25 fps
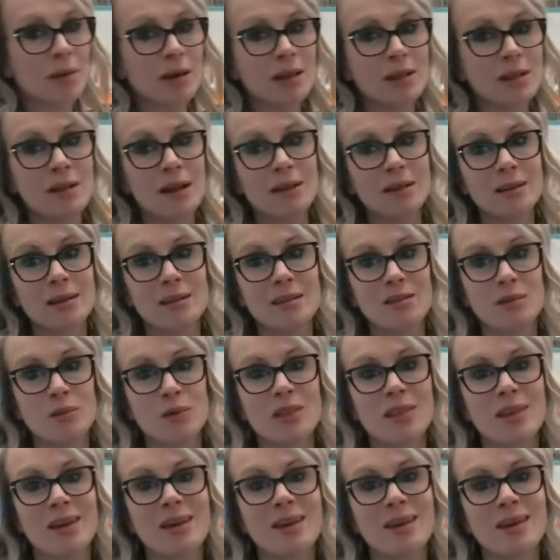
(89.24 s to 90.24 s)
my sentence
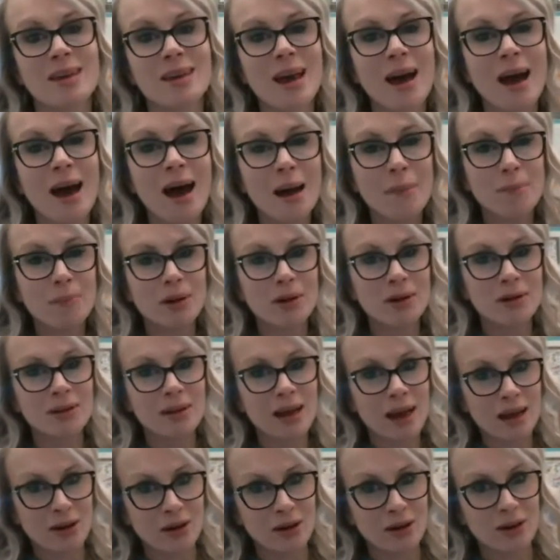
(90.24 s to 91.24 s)
with a capital
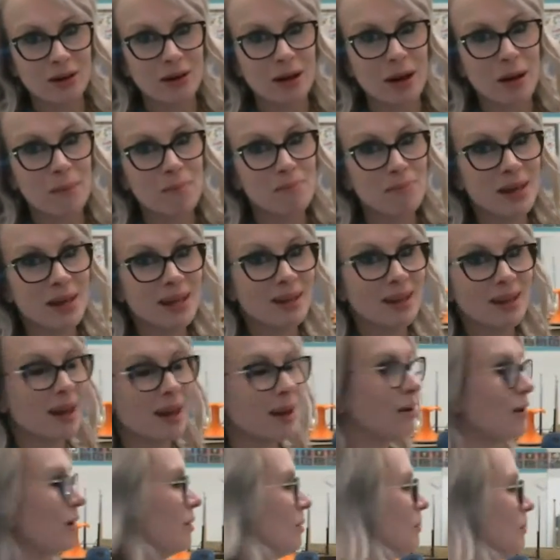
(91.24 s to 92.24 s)
letter, a big
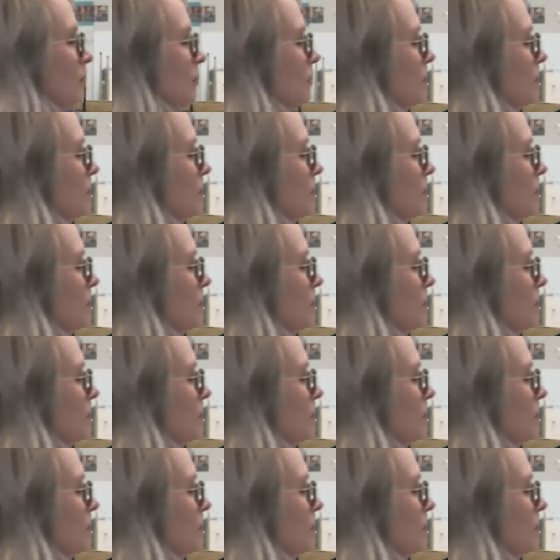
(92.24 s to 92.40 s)
letter.